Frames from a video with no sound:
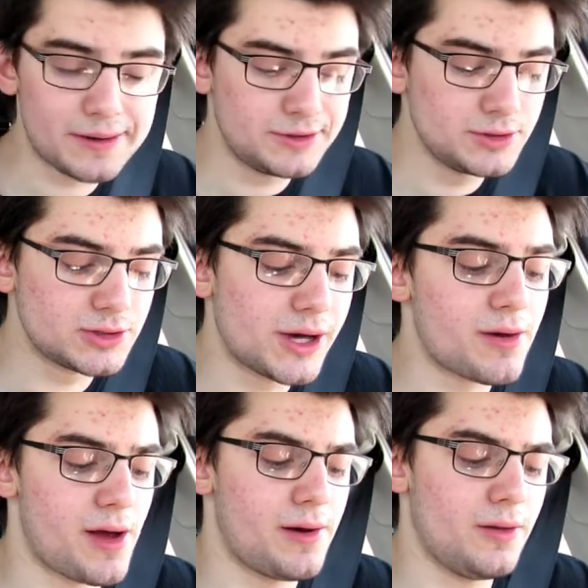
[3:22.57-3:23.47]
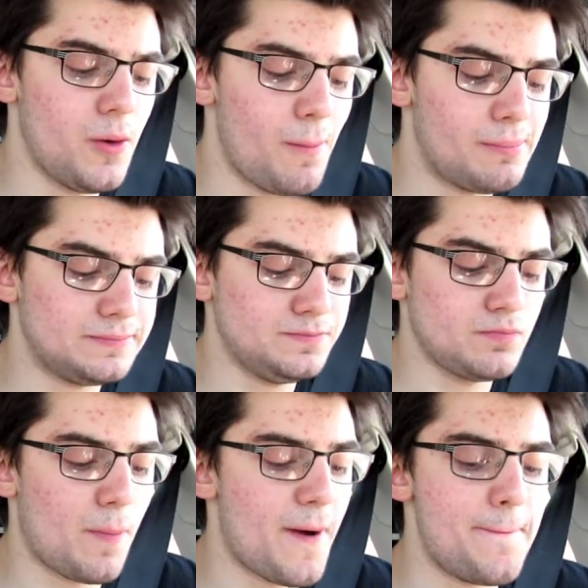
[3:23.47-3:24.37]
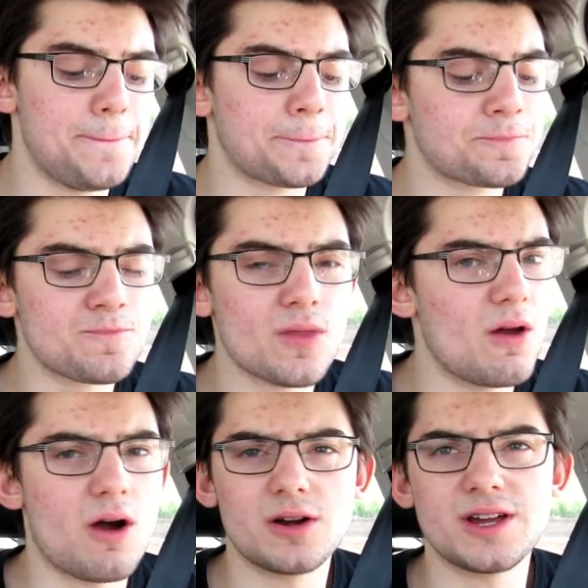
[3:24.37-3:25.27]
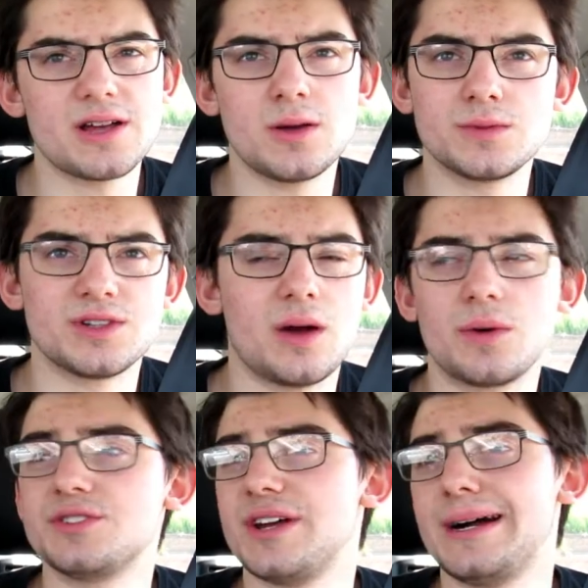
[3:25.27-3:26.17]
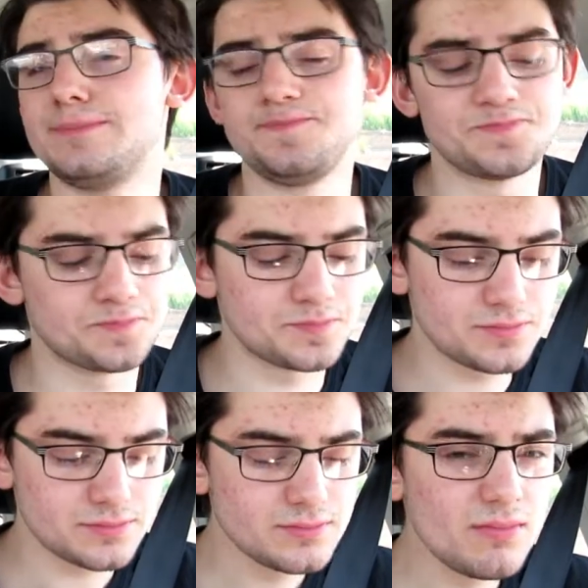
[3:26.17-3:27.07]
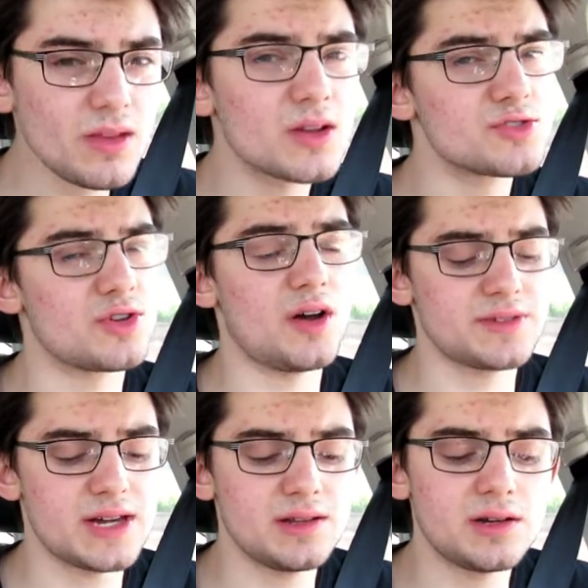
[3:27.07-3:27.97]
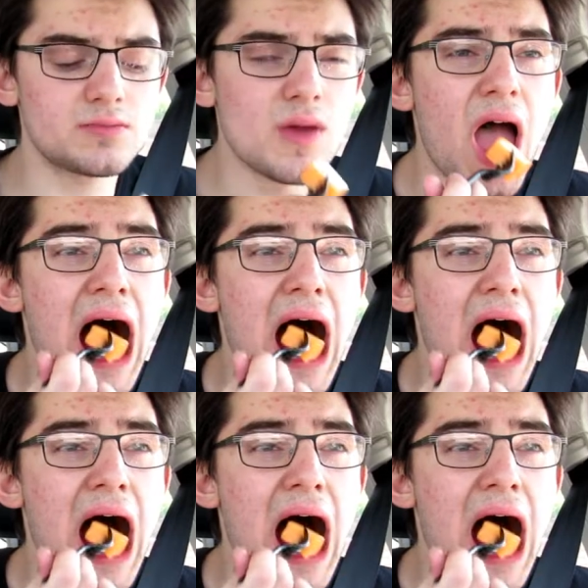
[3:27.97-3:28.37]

I do like cantaloupe, but hard cantaloupe is not where it's at. Soft cantaloupe,